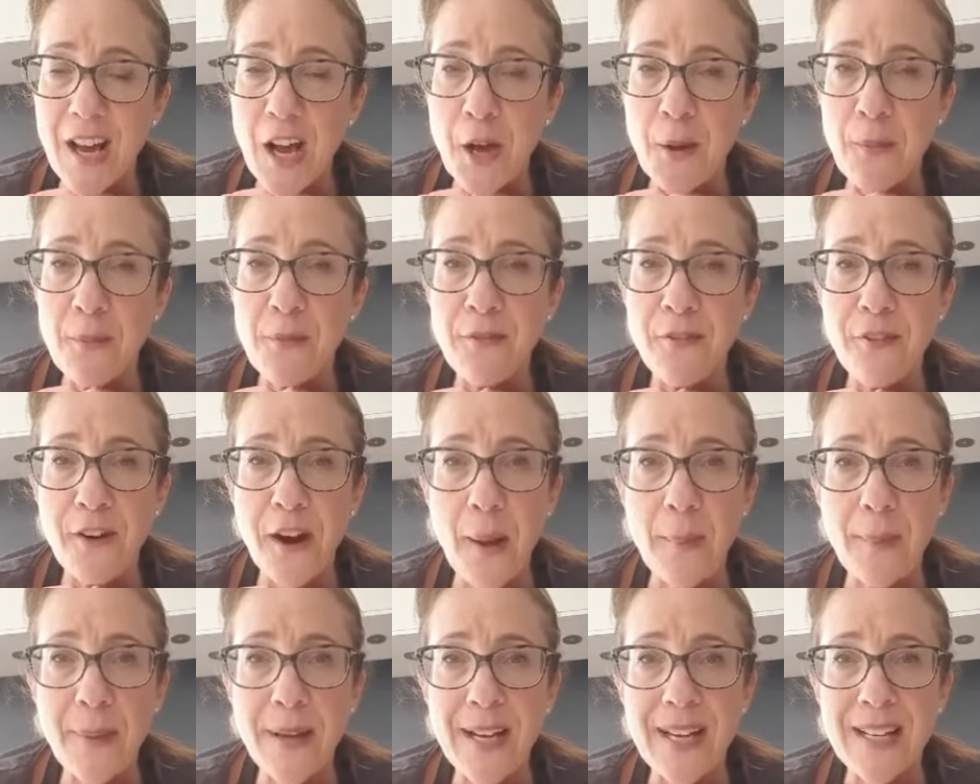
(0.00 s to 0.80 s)
for
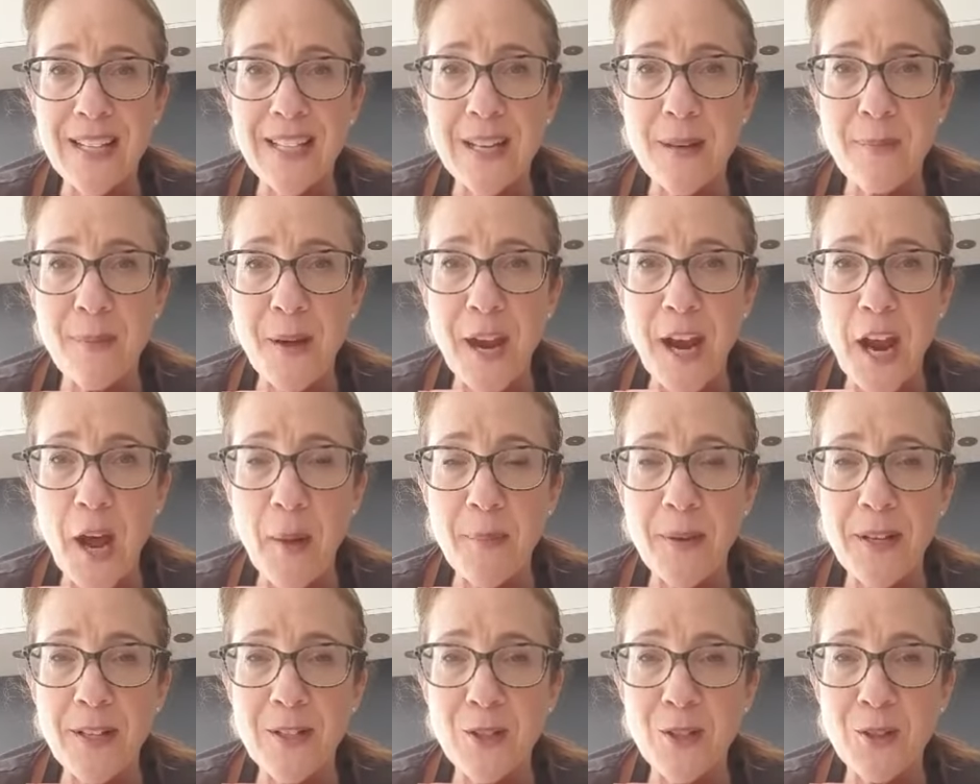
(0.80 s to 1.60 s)
our pea dip and our
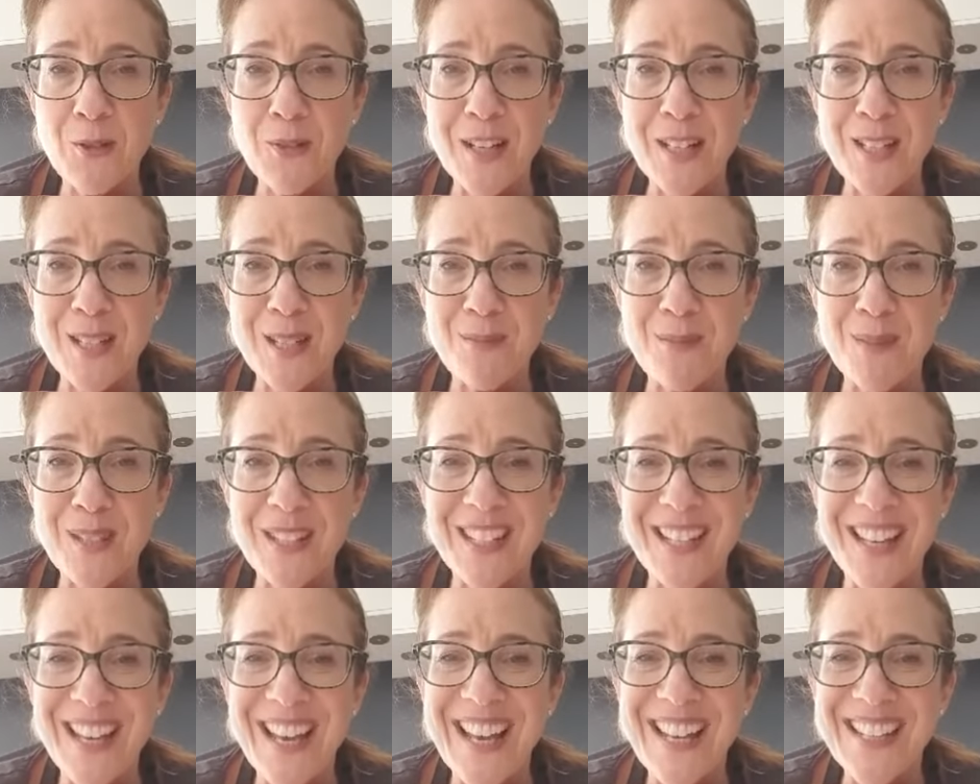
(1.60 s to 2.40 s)
pita crisps.
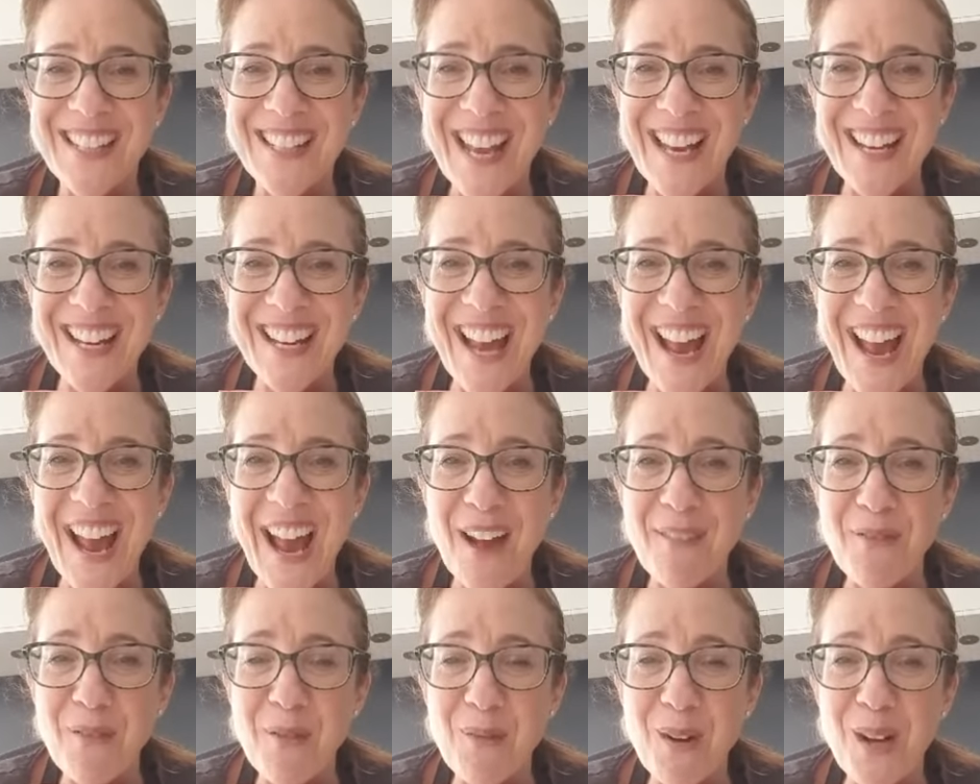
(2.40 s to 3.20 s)
Take care,
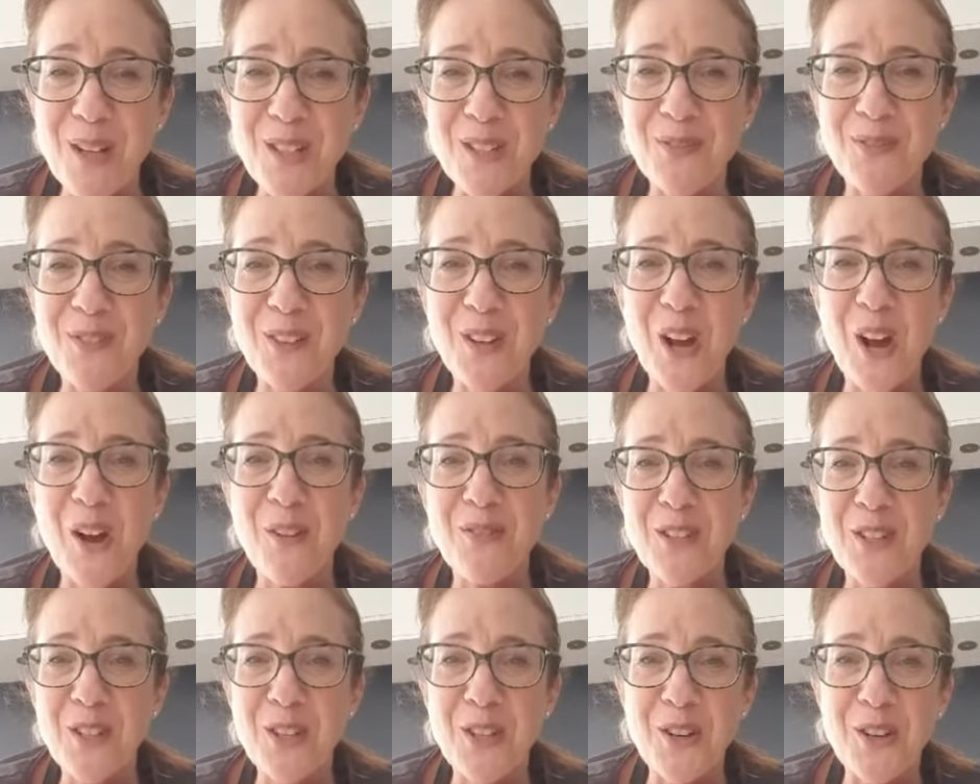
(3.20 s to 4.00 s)
have a wonderful
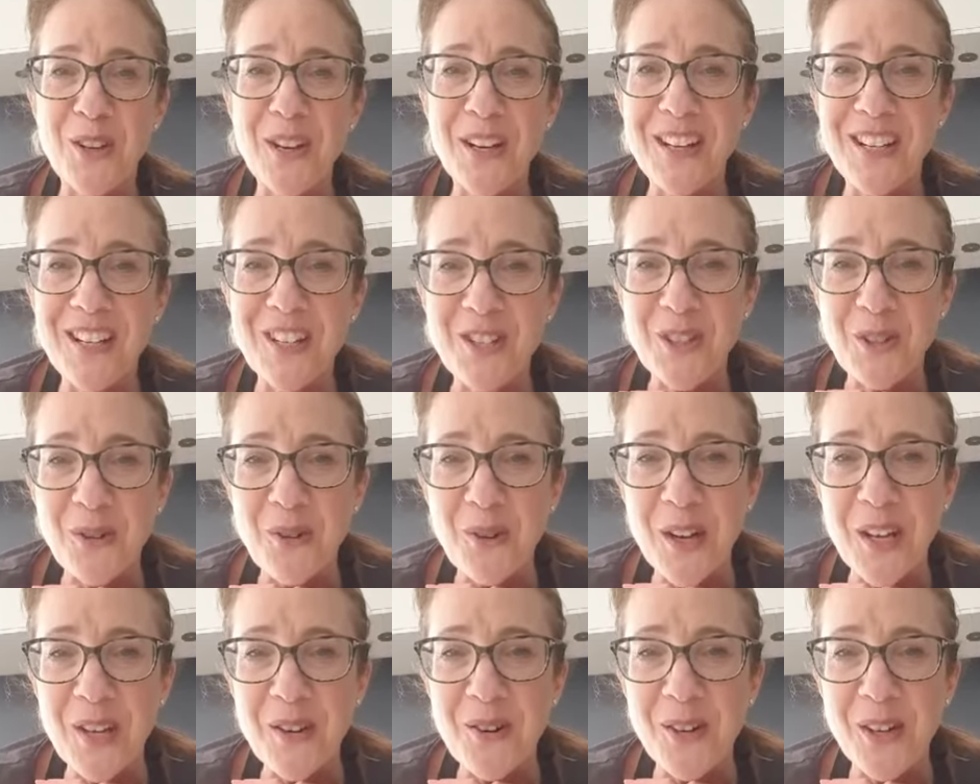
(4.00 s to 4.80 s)
afternoon, and enjoy
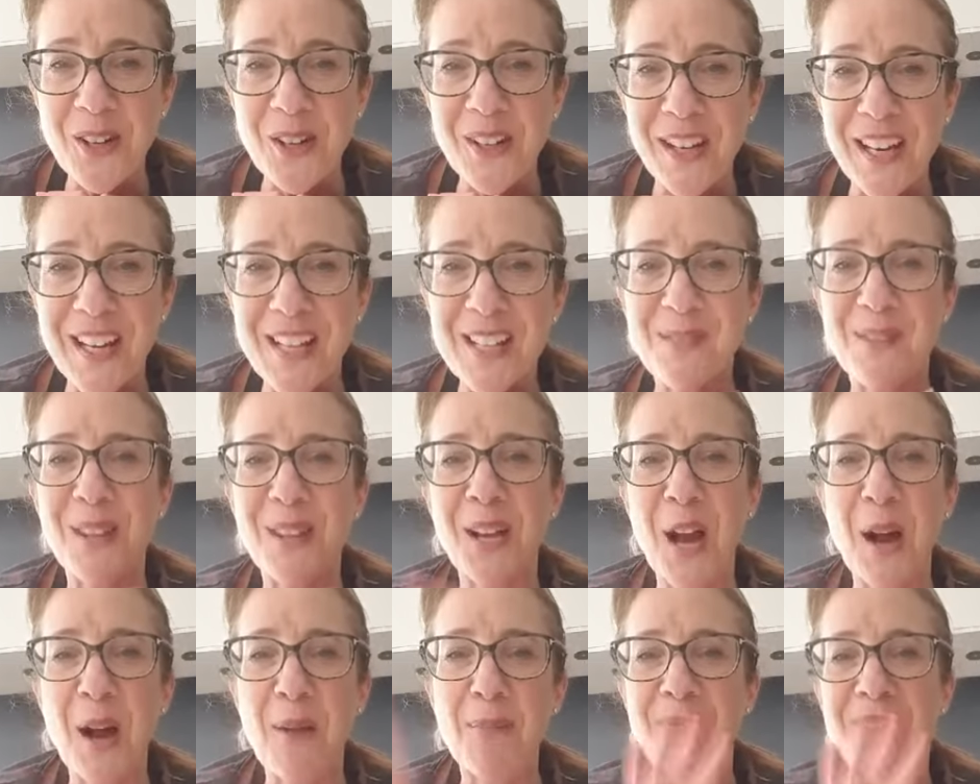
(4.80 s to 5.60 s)
your cookies with a
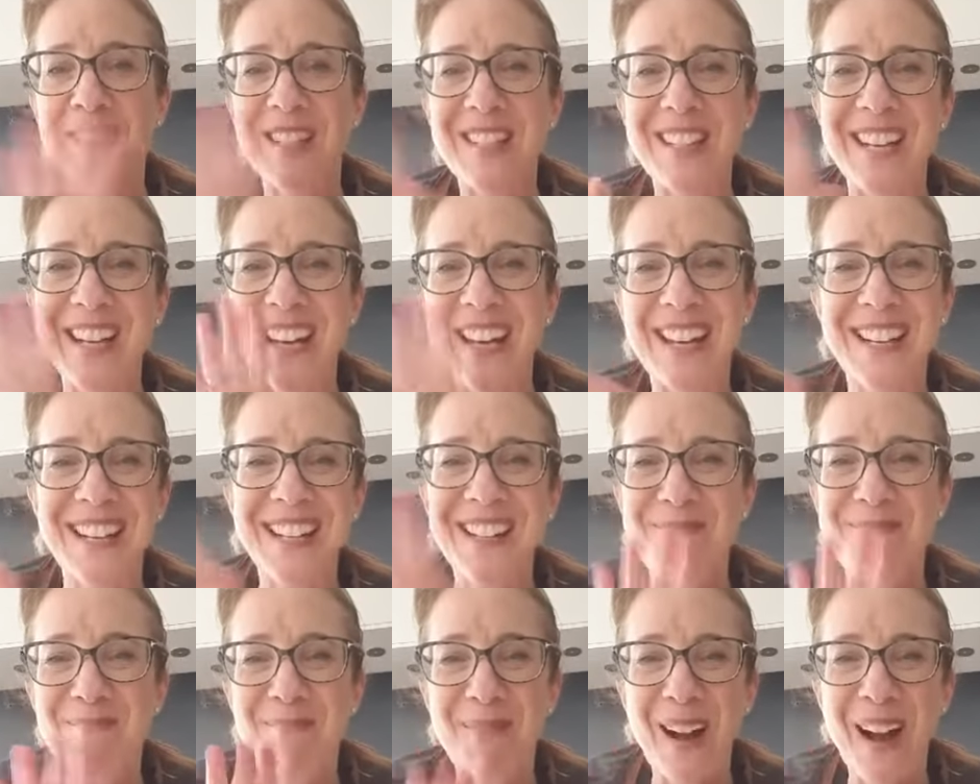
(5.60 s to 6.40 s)
cup of
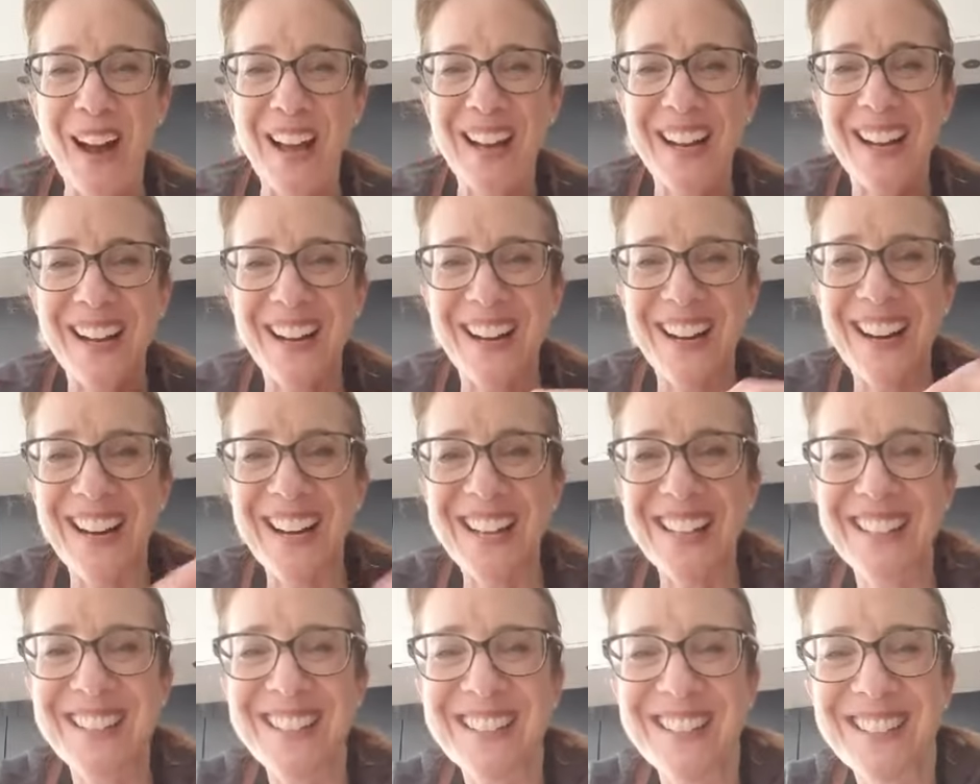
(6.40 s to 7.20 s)
tea. Bye,
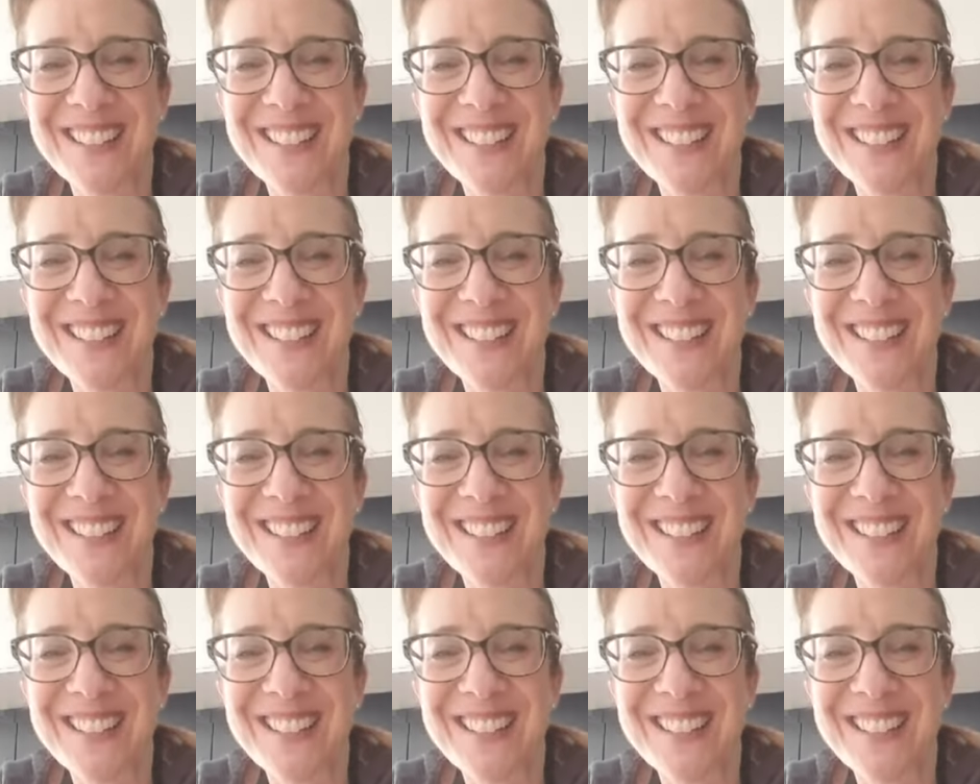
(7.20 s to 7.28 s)
guys.